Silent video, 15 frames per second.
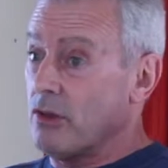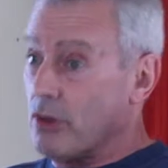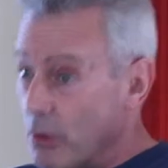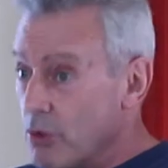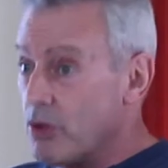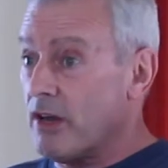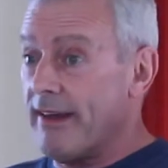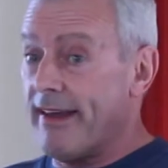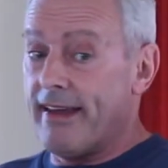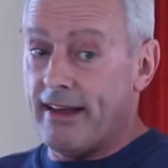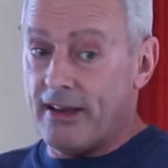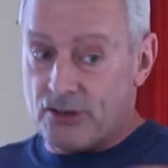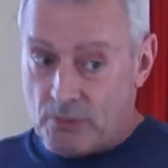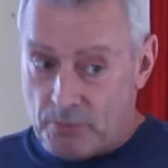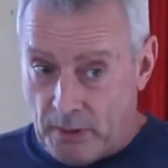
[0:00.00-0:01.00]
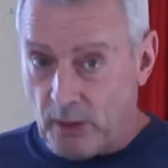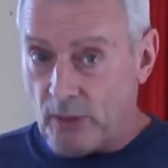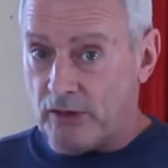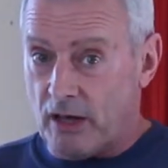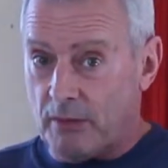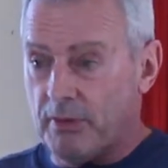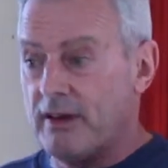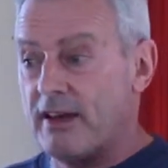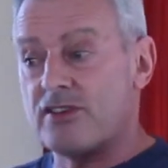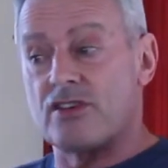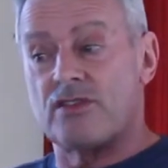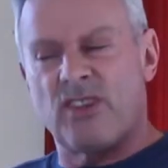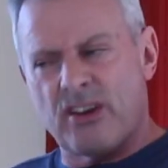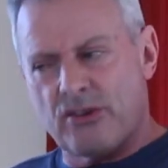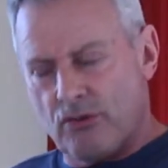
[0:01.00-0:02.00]
Usually it's a build-up, unless
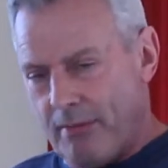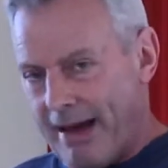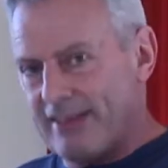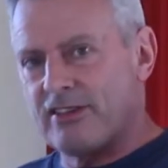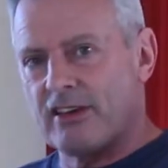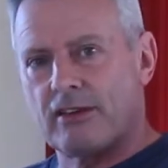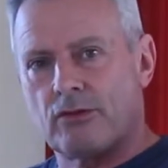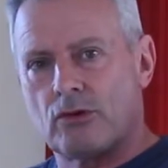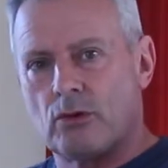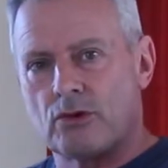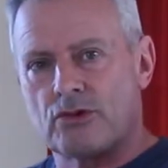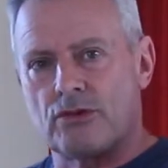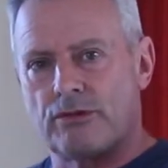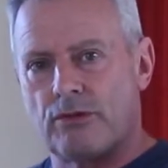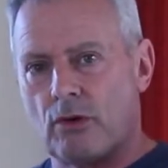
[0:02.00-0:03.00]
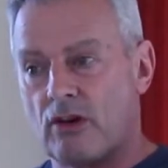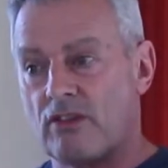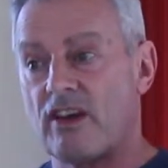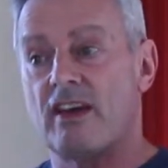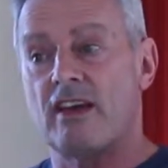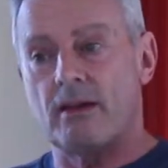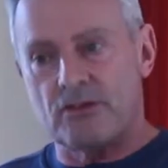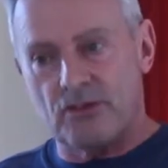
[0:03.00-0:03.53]
it's very dramatic, of course, you follow.